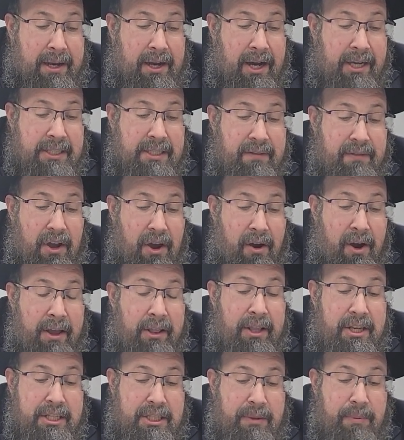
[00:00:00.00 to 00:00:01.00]
kasa. The
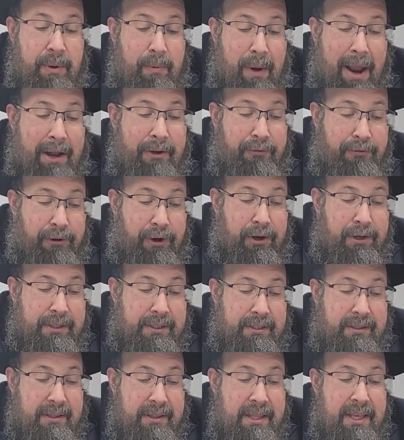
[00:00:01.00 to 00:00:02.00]
oila is to be read first.